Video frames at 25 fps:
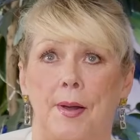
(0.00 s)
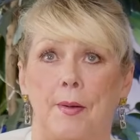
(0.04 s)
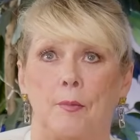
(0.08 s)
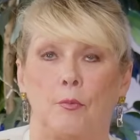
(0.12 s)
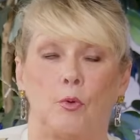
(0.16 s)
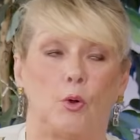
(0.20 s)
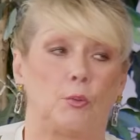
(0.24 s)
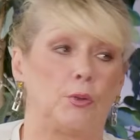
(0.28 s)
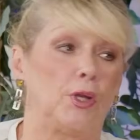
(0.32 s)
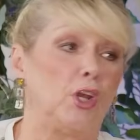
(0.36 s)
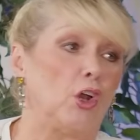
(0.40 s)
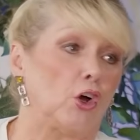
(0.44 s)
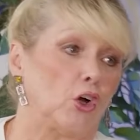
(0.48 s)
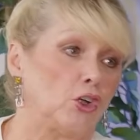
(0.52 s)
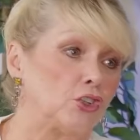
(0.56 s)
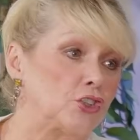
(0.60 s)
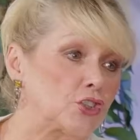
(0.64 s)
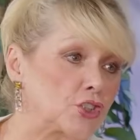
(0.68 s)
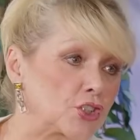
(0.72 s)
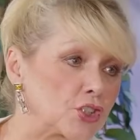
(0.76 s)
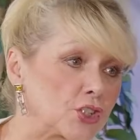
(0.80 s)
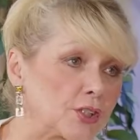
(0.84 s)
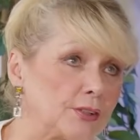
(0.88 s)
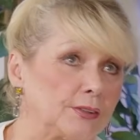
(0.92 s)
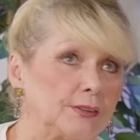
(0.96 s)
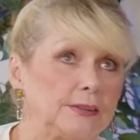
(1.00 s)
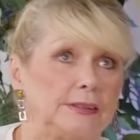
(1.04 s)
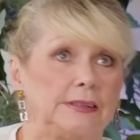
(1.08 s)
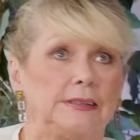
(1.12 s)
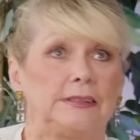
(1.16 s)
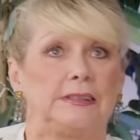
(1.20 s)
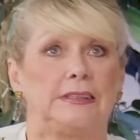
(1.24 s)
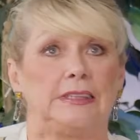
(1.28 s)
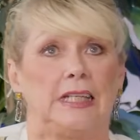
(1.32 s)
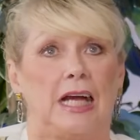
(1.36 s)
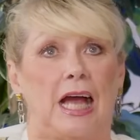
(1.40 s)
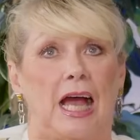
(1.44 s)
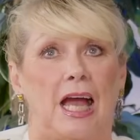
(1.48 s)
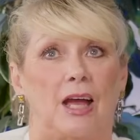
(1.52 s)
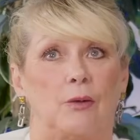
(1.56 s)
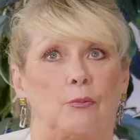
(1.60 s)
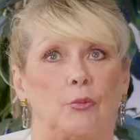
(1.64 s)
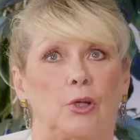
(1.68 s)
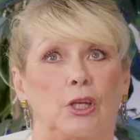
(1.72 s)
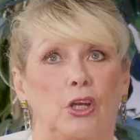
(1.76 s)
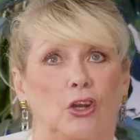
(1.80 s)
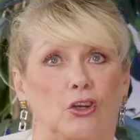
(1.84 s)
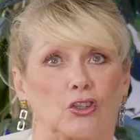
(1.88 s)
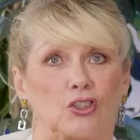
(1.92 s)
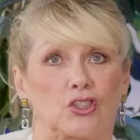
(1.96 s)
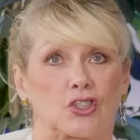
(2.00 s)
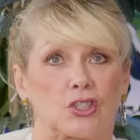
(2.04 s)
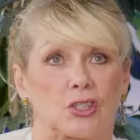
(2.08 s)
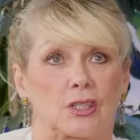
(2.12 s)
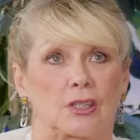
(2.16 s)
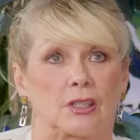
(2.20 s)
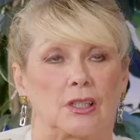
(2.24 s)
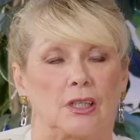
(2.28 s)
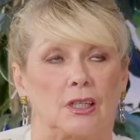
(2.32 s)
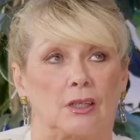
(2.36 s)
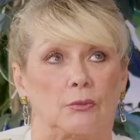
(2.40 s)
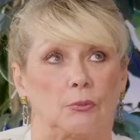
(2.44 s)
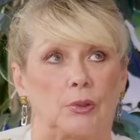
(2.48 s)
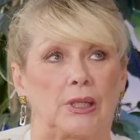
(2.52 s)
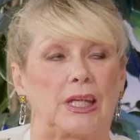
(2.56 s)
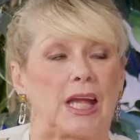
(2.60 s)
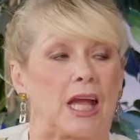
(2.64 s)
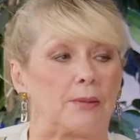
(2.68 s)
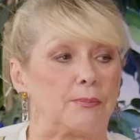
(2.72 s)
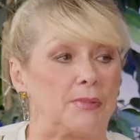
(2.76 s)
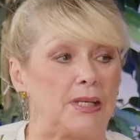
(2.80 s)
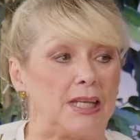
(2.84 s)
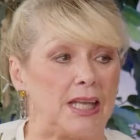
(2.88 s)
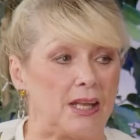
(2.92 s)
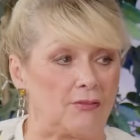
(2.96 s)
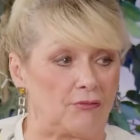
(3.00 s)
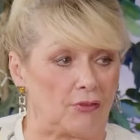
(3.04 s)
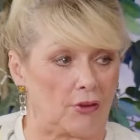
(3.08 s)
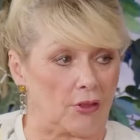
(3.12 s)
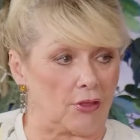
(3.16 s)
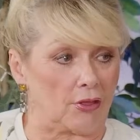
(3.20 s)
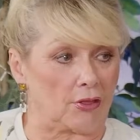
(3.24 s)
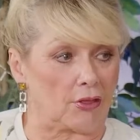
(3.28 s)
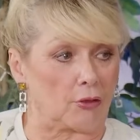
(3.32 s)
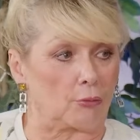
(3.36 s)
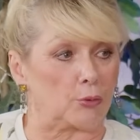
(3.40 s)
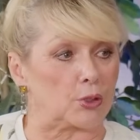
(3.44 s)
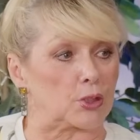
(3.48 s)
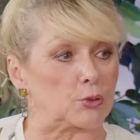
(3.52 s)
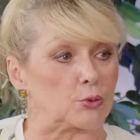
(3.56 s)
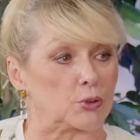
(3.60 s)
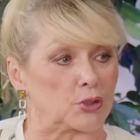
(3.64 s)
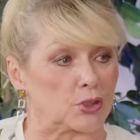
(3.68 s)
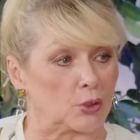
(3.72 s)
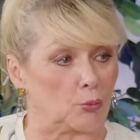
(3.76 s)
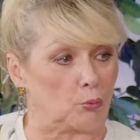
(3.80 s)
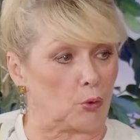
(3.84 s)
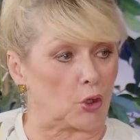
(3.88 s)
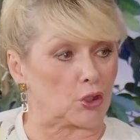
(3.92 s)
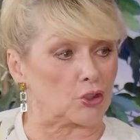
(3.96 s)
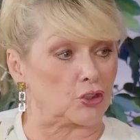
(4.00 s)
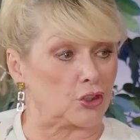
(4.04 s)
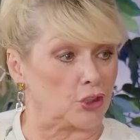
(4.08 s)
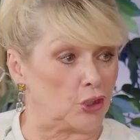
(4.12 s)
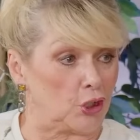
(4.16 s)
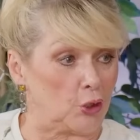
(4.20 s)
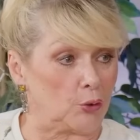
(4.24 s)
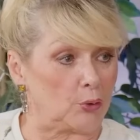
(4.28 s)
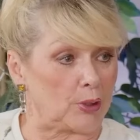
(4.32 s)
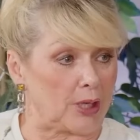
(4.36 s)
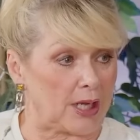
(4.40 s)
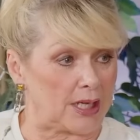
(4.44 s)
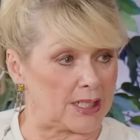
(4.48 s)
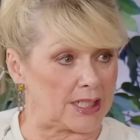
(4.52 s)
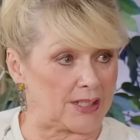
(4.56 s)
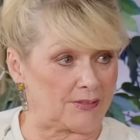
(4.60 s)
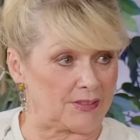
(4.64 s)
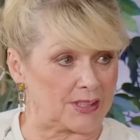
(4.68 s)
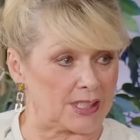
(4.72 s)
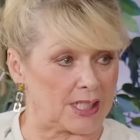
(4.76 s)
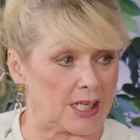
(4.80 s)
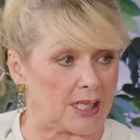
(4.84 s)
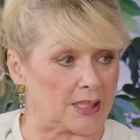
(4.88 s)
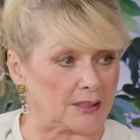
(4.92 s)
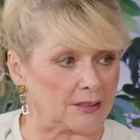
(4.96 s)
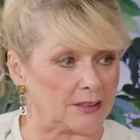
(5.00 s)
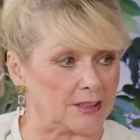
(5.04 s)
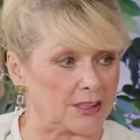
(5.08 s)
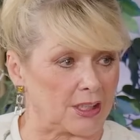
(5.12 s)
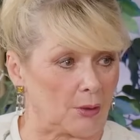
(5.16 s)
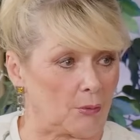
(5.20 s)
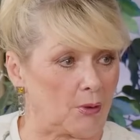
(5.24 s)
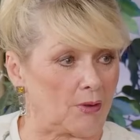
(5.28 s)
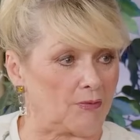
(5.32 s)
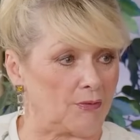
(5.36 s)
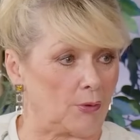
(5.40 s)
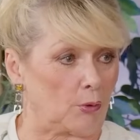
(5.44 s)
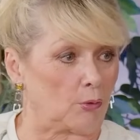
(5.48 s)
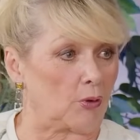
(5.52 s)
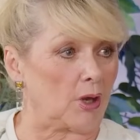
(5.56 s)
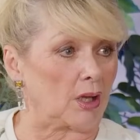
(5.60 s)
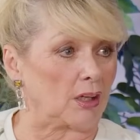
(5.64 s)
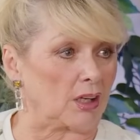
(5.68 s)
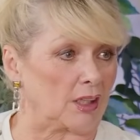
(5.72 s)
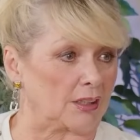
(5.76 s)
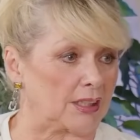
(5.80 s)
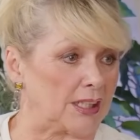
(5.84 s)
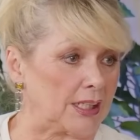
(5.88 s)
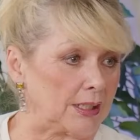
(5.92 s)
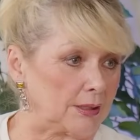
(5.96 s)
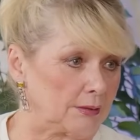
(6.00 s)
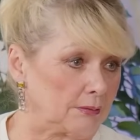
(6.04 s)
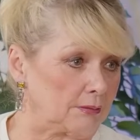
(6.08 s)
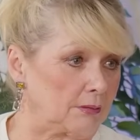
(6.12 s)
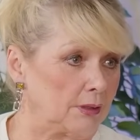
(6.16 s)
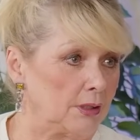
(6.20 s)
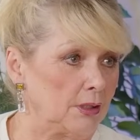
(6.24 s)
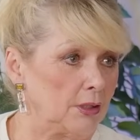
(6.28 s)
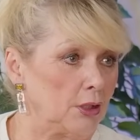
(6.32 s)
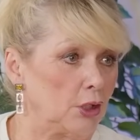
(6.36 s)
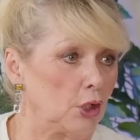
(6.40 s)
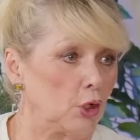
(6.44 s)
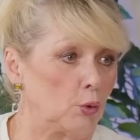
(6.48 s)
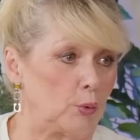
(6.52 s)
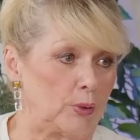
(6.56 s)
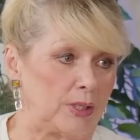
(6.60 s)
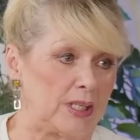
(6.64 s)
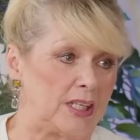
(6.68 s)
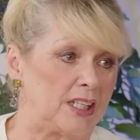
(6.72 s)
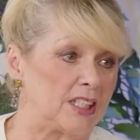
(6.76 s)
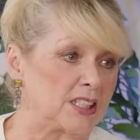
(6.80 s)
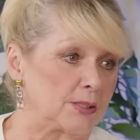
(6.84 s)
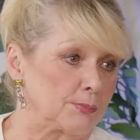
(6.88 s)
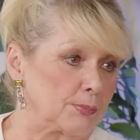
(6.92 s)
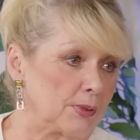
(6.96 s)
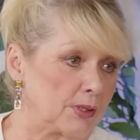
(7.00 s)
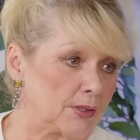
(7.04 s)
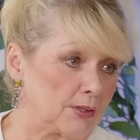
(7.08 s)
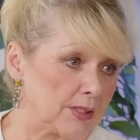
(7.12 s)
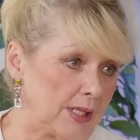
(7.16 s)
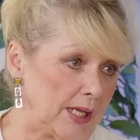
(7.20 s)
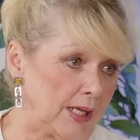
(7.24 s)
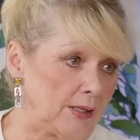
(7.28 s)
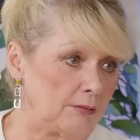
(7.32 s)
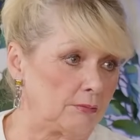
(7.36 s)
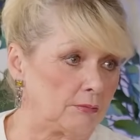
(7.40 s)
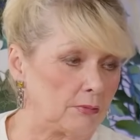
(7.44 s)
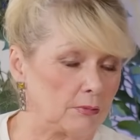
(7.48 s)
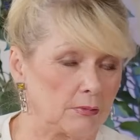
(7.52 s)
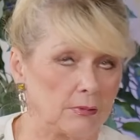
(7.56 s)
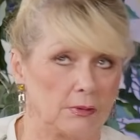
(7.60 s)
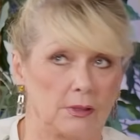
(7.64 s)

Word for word: Well, we lost, and we lost. We came eleventh, which was the worst the UK had ever done. So I felt like I'd let Queen Elizabeth down,